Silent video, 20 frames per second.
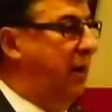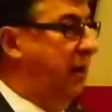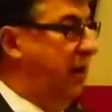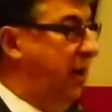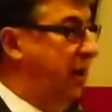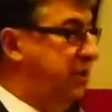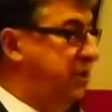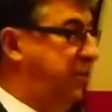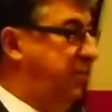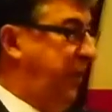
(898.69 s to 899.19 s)
There
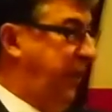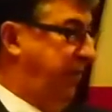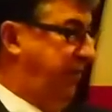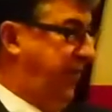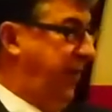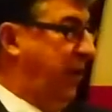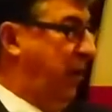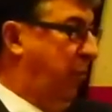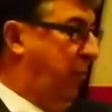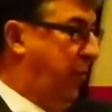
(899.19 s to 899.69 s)
has to be a
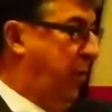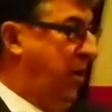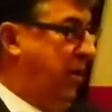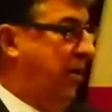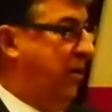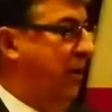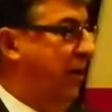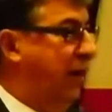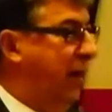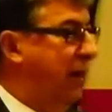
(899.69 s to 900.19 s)
federal
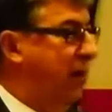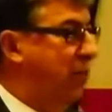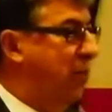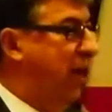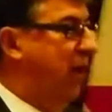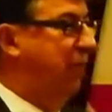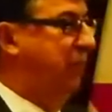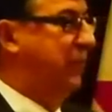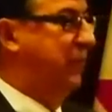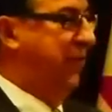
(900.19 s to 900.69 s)
partner, and
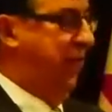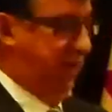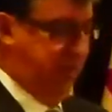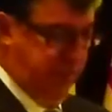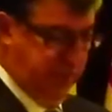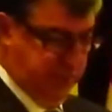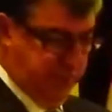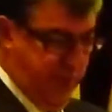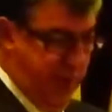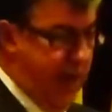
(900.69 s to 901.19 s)
Ralph will take
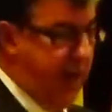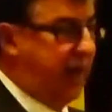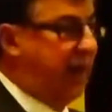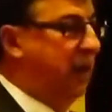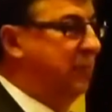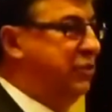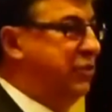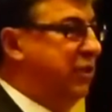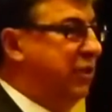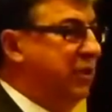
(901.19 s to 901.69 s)
this back,
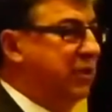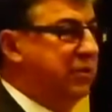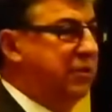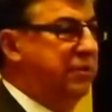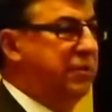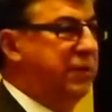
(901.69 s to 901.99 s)
I'm sure, to